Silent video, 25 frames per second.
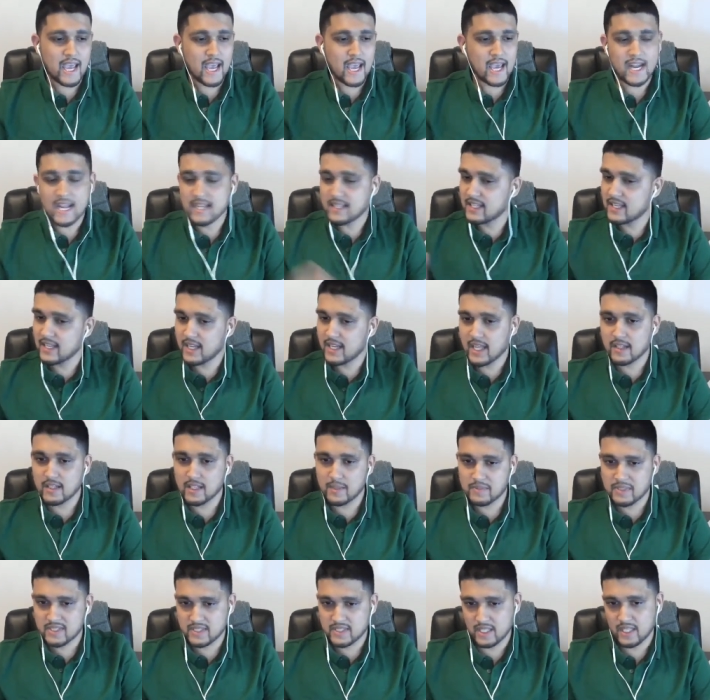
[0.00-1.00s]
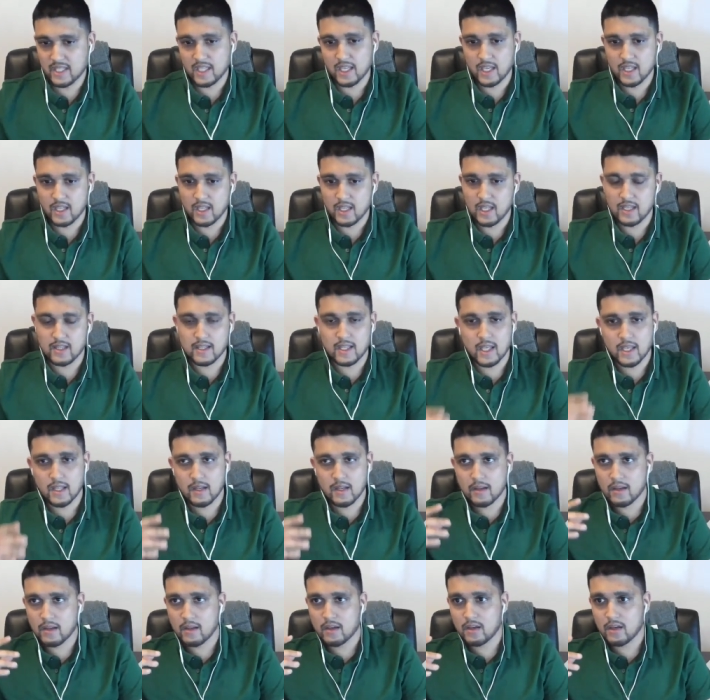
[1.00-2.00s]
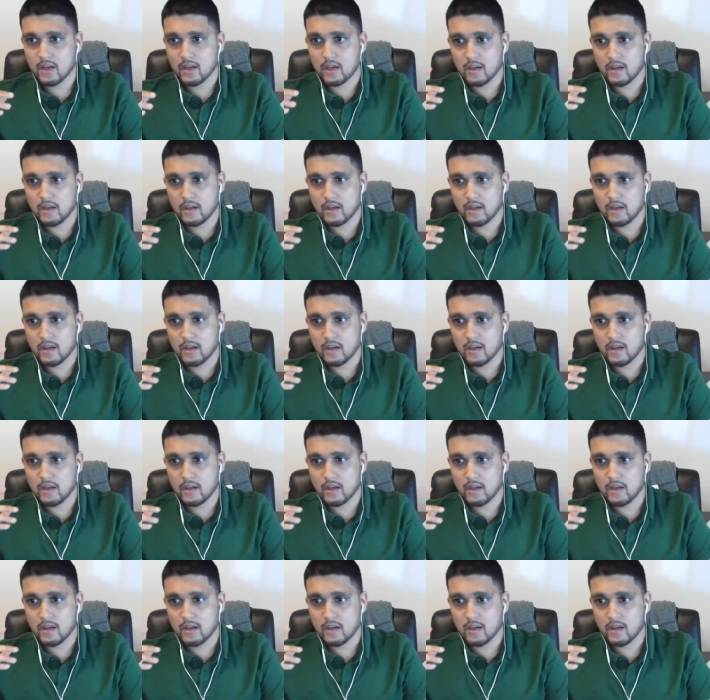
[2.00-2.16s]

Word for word: And I didn't end up selling it. And then